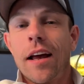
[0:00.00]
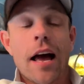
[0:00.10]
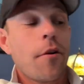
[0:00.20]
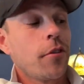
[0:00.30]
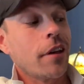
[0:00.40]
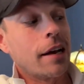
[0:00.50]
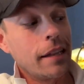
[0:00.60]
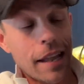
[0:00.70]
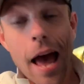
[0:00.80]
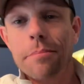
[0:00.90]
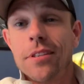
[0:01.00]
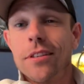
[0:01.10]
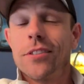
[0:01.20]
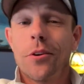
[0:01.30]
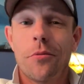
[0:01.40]
How did the collapse of
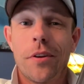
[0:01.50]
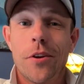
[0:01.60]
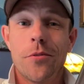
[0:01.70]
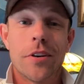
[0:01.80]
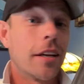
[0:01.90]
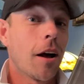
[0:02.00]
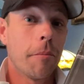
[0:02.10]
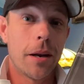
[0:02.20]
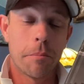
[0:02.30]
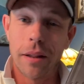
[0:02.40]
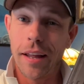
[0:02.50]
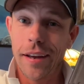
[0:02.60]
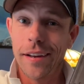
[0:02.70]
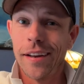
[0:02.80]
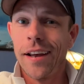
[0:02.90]
the Soviet Union come into
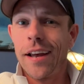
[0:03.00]
play?